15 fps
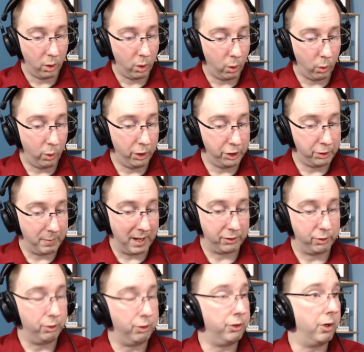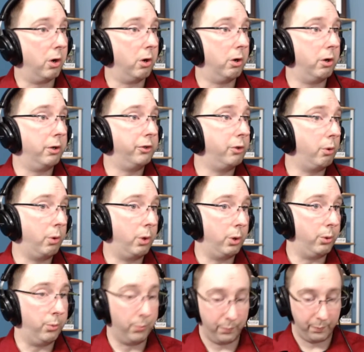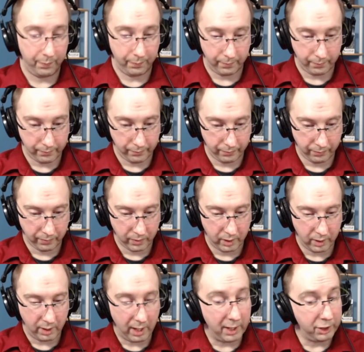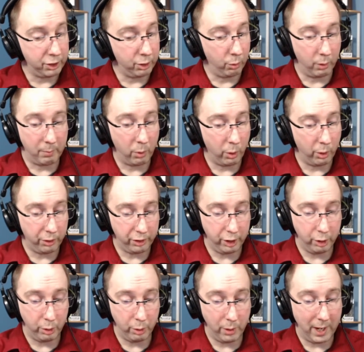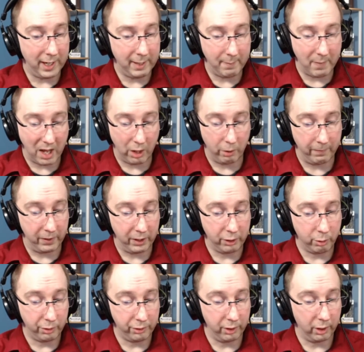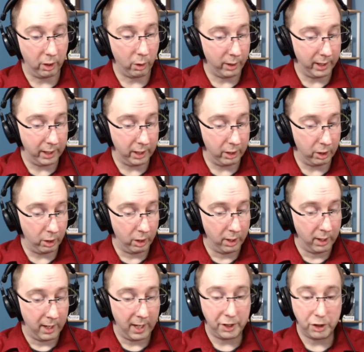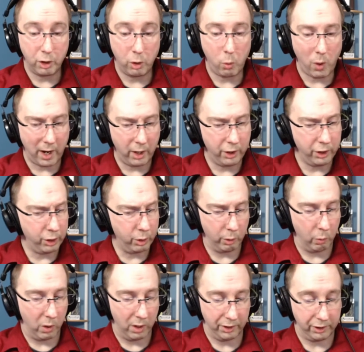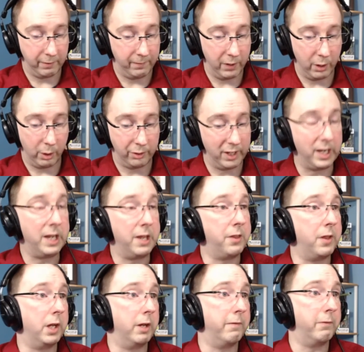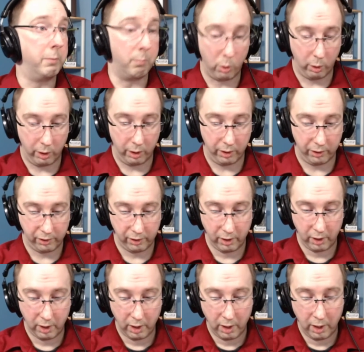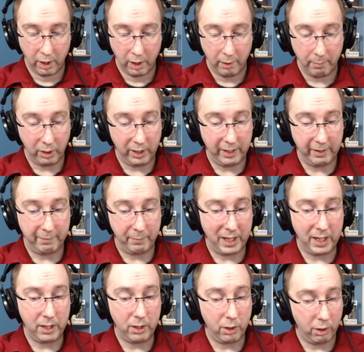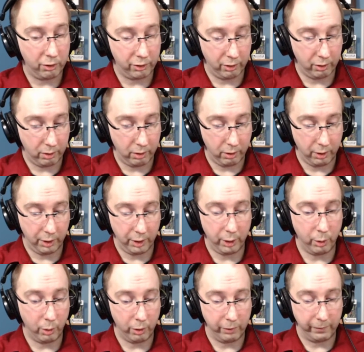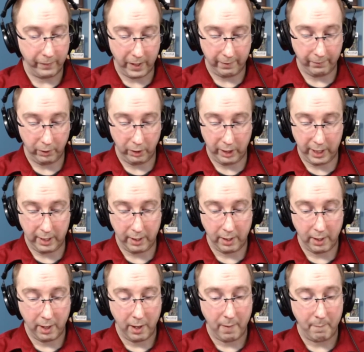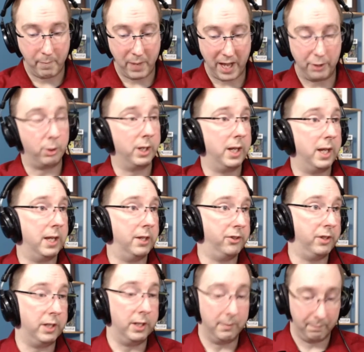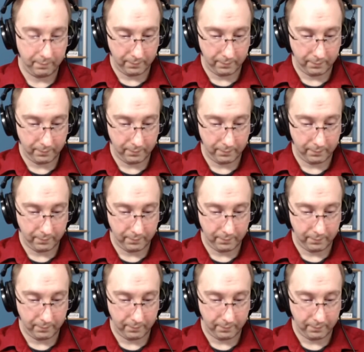Orange Master's Yard, Soho. I shall report to you any matter of interest occurring here, and shall wire you at once if there is anything of importance. Believe me, dear sir, yours faithfully, Patrick Hennessy.